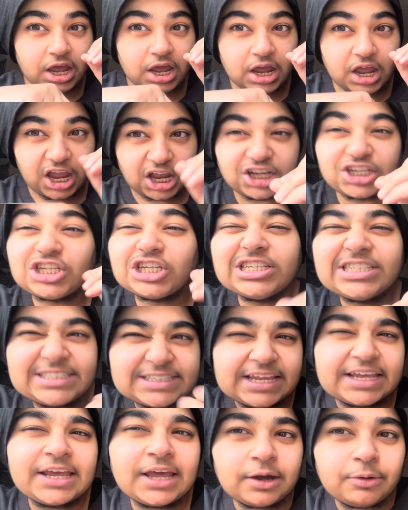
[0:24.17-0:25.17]
actually
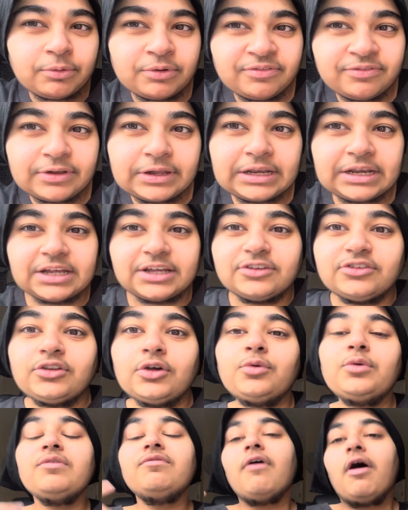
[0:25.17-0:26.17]
say how we're feeling?
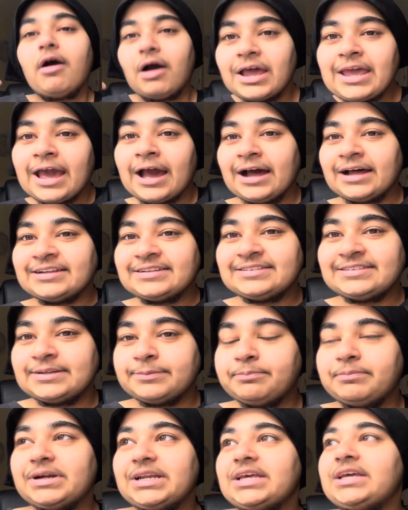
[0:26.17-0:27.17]
So if I ask
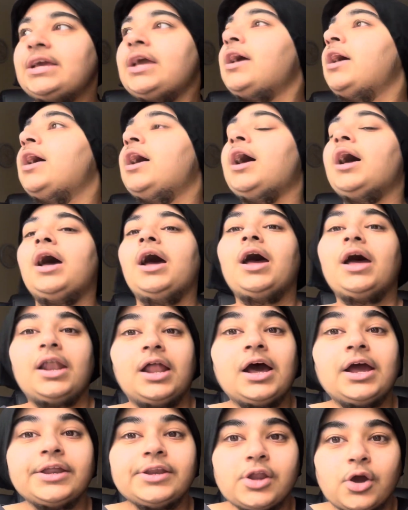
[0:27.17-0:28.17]
somebody, and
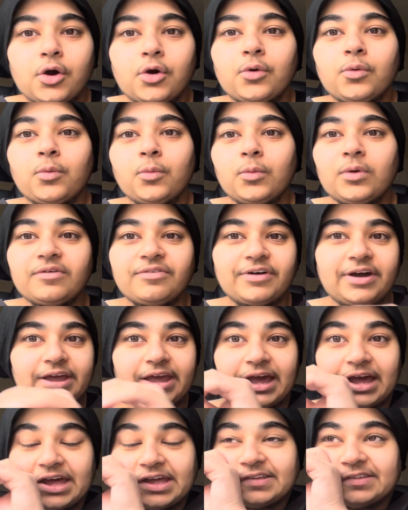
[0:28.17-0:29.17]
I know if I
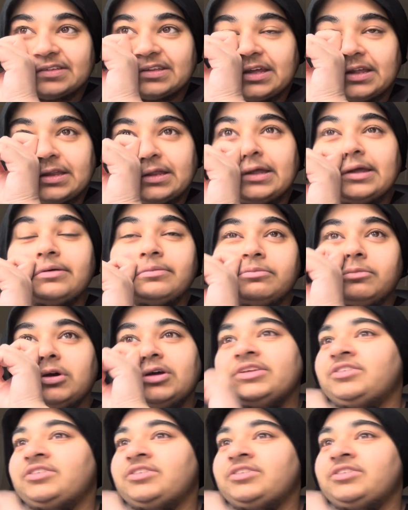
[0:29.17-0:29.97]
ask, well,